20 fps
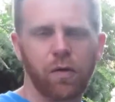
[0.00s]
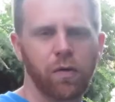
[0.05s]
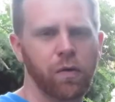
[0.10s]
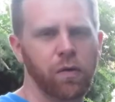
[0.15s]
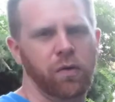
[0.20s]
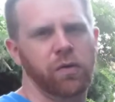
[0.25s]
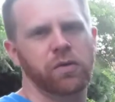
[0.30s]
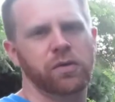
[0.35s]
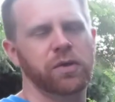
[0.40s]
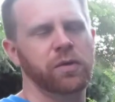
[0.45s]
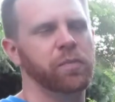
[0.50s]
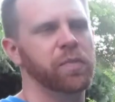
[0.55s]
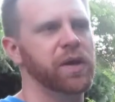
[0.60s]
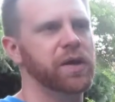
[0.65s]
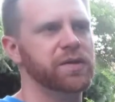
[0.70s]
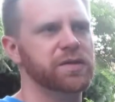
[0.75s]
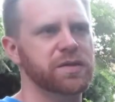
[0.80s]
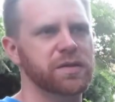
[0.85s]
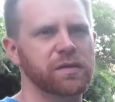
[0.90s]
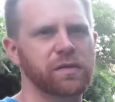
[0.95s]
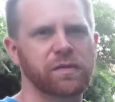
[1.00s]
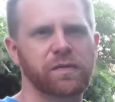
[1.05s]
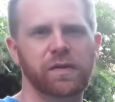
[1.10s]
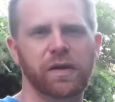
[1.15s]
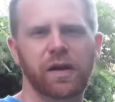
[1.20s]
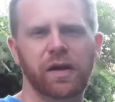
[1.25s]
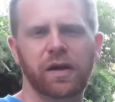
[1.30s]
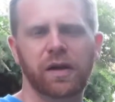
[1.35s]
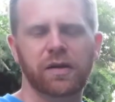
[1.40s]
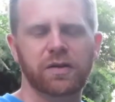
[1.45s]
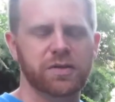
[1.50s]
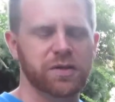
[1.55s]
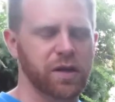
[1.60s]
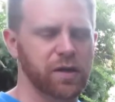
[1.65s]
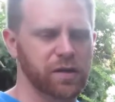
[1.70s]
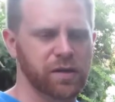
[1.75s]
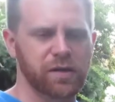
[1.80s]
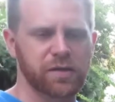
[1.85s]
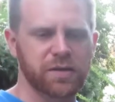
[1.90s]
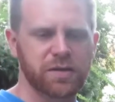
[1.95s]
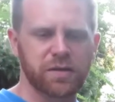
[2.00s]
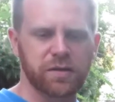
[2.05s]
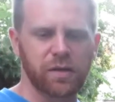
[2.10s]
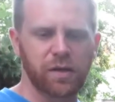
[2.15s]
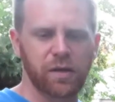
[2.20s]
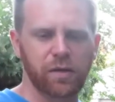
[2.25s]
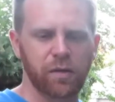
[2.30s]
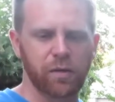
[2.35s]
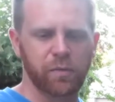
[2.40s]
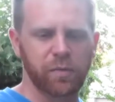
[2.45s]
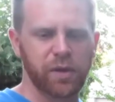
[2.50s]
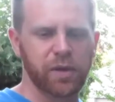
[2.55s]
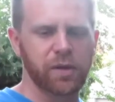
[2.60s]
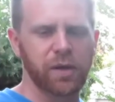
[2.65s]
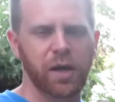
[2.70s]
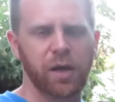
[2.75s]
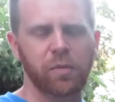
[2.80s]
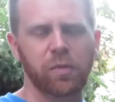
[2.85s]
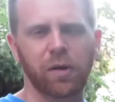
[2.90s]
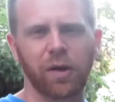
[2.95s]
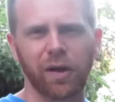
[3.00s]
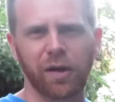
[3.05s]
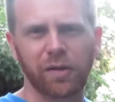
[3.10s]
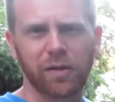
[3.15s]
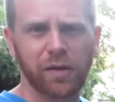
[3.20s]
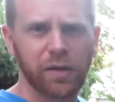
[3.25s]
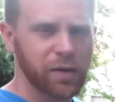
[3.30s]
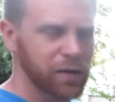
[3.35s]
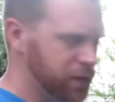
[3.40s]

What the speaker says: or the base of a shotgun slug or Minier ball.